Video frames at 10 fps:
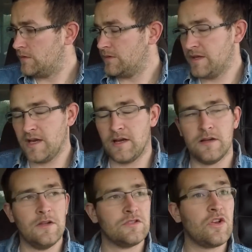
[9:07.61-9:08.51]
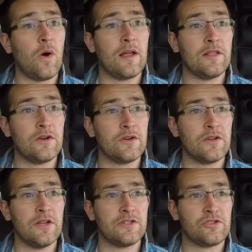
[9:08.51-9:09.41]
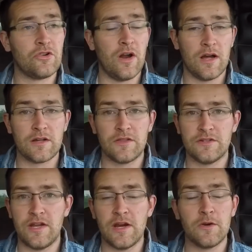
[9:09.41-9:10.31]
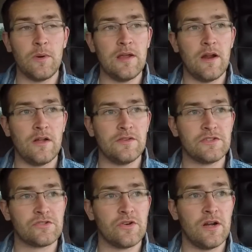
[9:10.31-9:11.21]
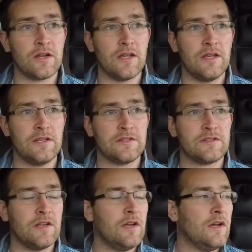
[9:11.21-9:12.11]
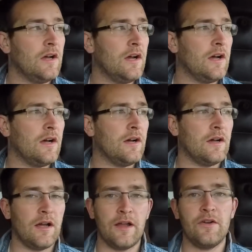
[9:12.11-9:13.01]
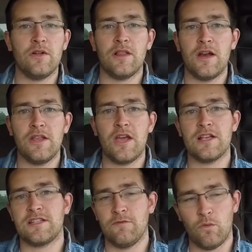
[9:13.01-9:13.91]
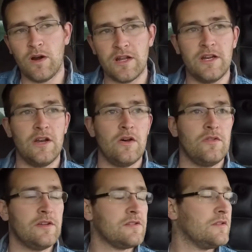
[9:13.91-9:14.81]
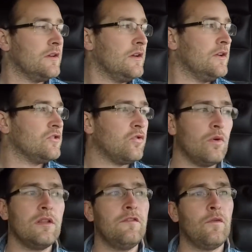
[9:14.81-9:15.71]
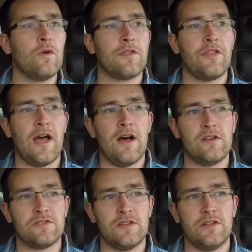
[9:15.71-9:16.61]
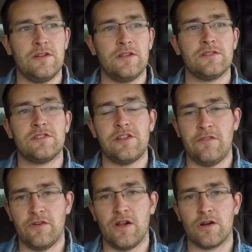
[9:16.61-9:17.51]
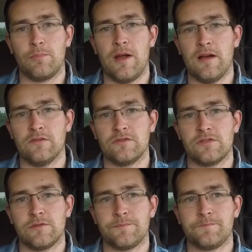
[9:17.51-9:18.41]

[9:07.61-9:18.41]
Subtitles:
Yeah, so I learned the truck, the tear weight on this truck is, I know a lot of you guys have wanted to know this, 24,700 pounds.